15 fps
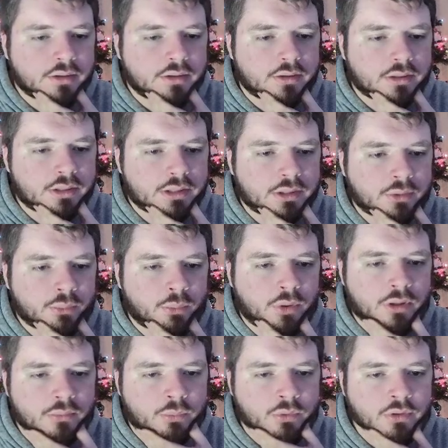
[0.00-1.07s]
You know,
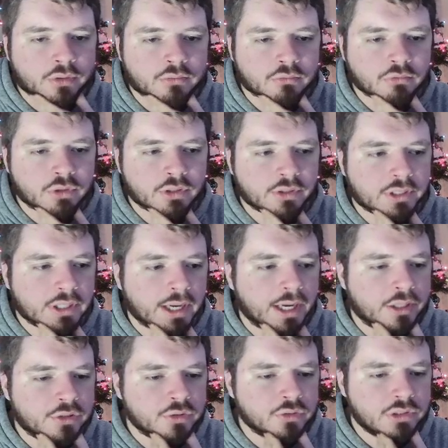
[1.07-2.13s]
what would really
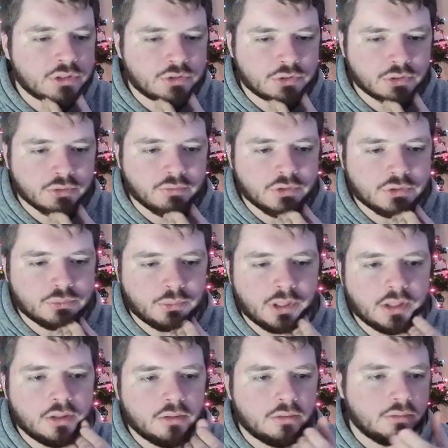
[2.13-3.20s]
actually serve us
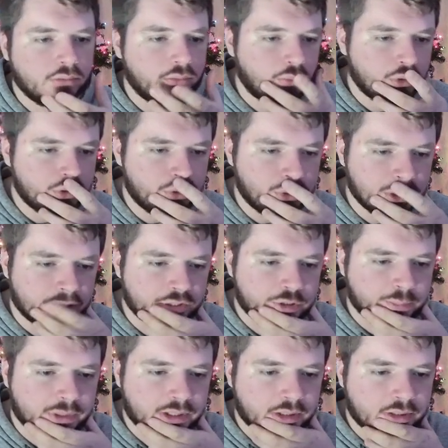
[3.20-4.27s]
well? Would
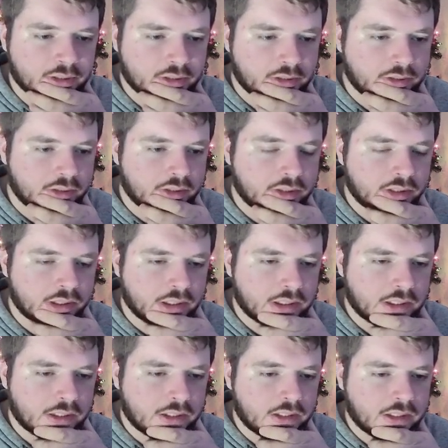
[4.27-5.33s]
Judgment...
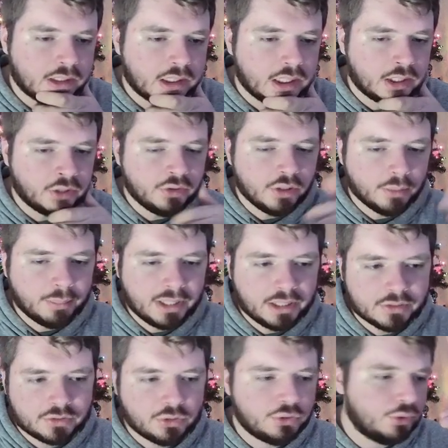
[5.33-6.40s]
Could there be a
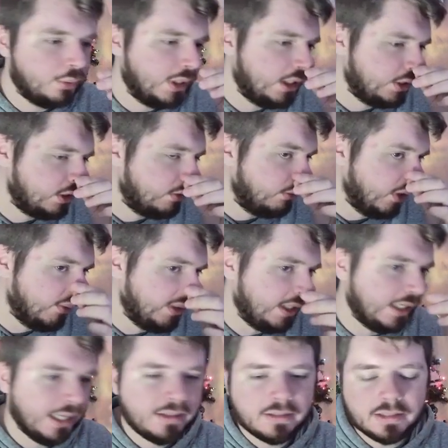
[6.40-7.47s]
situation where we
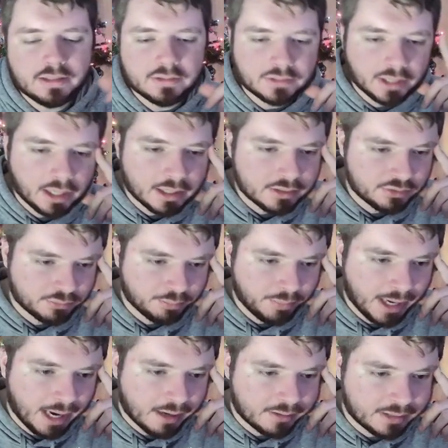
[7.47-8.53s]
get these guys
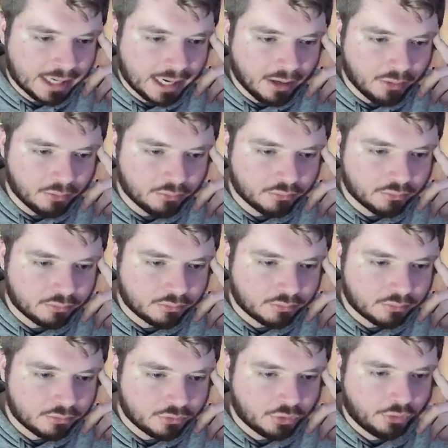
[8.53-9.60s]
back down
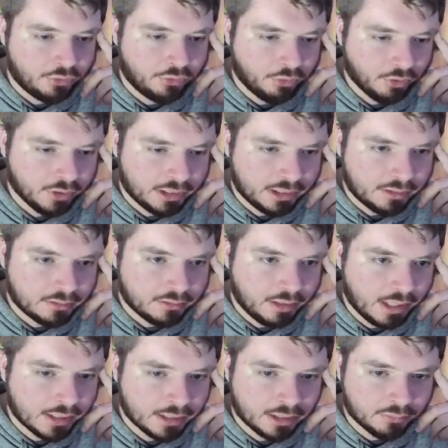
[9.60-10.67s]
to 30
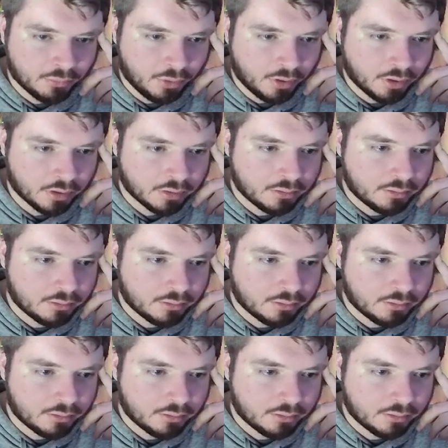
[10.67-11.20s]
and then we're...